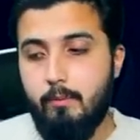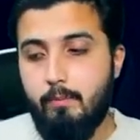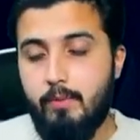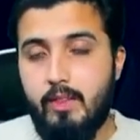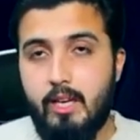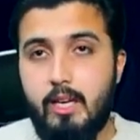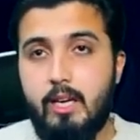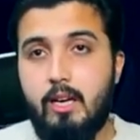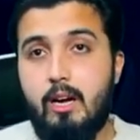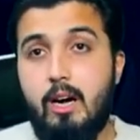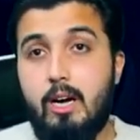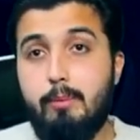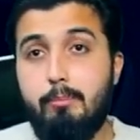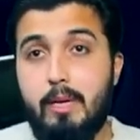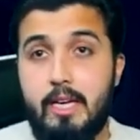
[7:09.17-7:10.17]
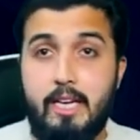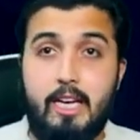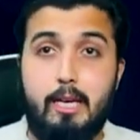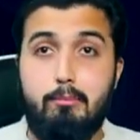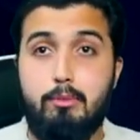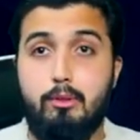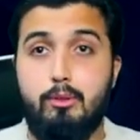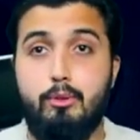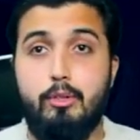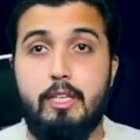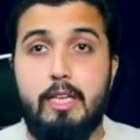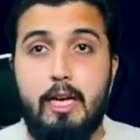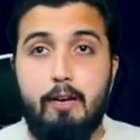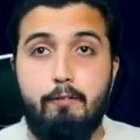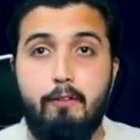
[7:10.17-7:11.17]
they are being able to
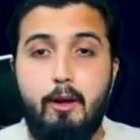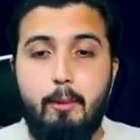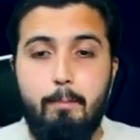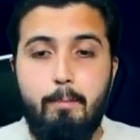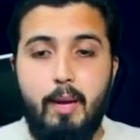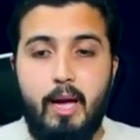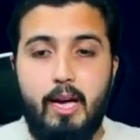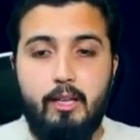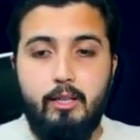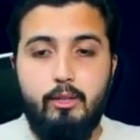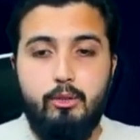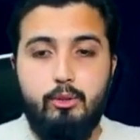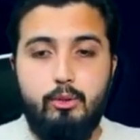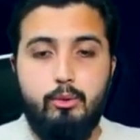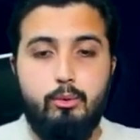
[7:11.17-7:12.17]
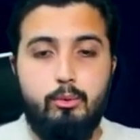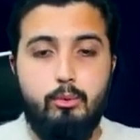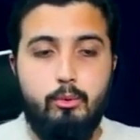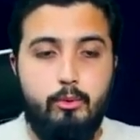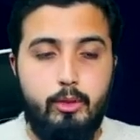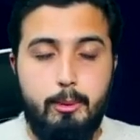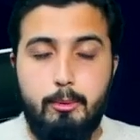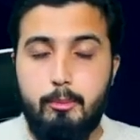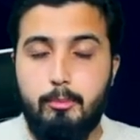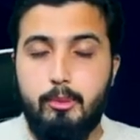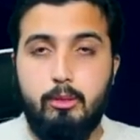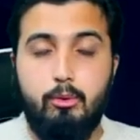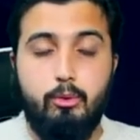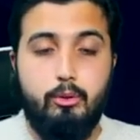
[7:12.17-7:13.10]
give back to the people,